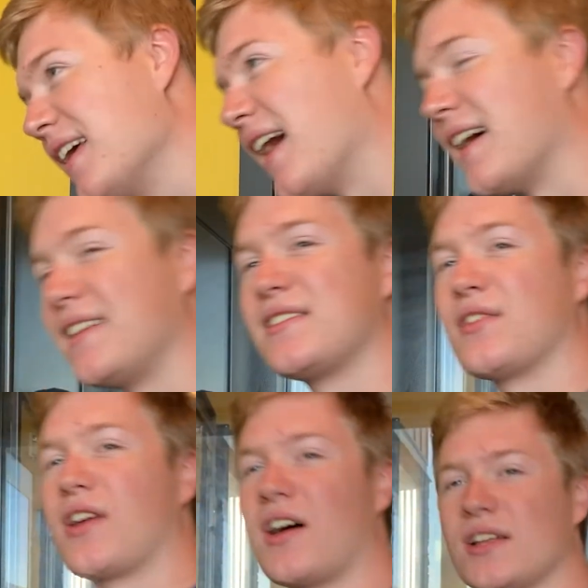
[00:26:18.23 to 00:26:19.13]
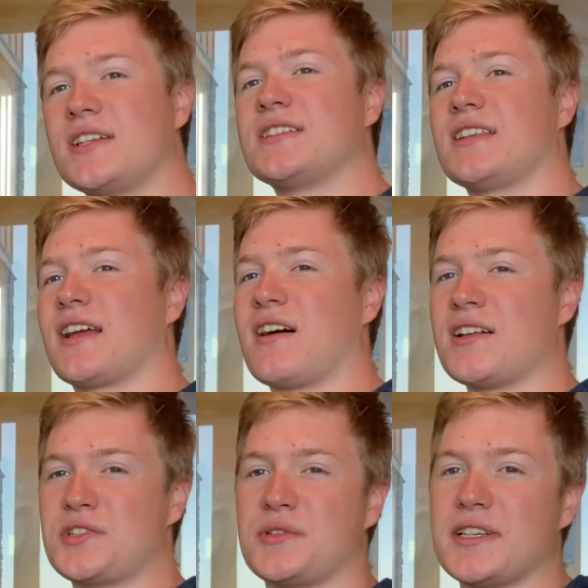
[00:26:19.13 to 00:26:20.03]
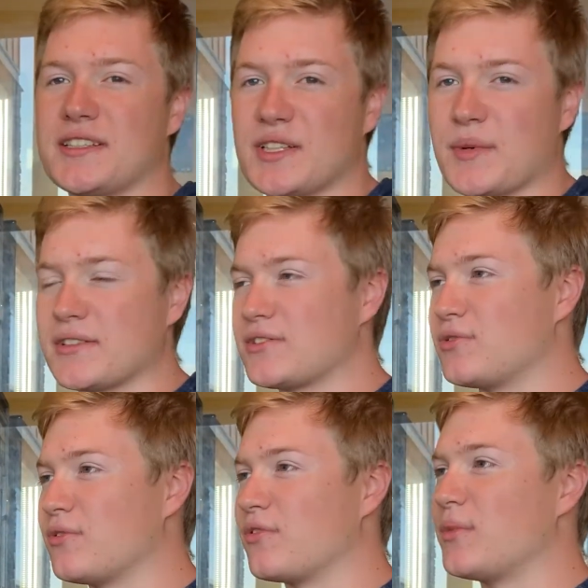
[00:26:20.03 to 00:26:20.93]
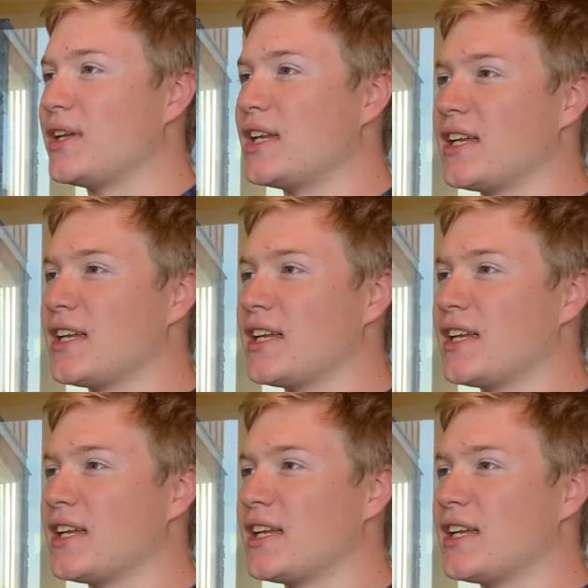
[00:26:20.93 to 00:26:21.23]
yeah, and so college really isn't about school for me.